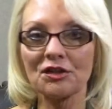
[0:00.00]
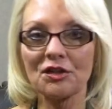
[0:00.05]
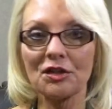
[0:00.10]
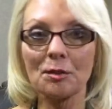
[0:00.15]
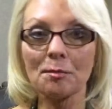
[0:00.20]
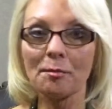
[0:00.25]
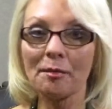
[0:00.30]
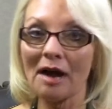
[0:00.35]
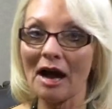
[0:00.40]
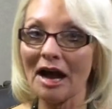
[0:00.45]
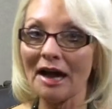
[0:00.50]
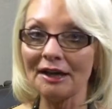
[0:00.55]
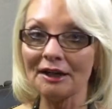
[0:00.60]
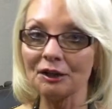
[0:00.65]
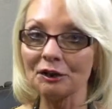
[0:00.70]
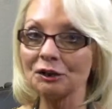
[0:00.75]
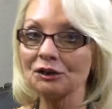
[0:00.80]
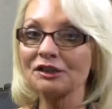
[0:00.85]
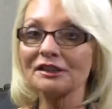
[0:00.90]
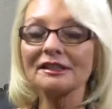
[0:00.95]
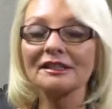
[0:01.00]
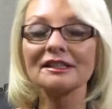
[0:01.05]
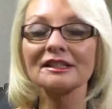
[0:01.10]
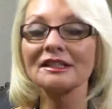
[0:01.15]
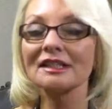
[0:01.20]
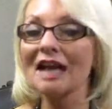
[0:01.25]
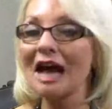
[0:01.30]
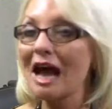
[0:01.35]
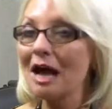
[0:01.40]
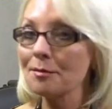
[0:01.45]
the buyer does
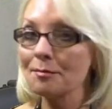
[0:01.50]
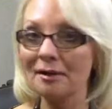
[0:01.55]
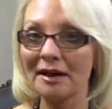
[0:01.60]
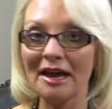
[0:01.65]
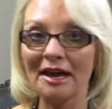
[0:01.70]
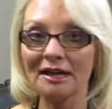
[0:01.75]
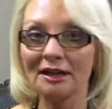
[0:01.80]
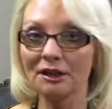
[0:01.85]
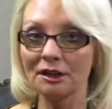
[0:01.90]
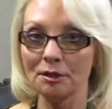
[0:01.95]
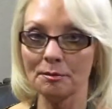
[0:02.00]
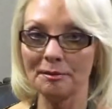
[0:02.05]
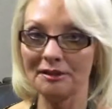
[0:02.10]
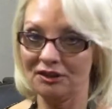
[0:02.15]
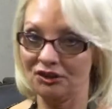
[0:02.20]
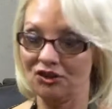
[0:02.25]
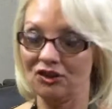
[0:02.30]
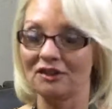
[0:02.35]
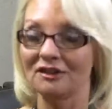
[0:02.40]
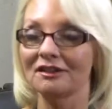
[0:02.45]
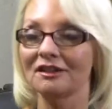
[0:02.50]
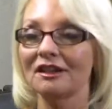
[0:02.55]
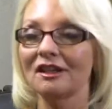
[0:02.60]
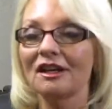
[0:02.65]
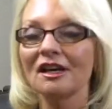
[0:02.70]
not pay a commission,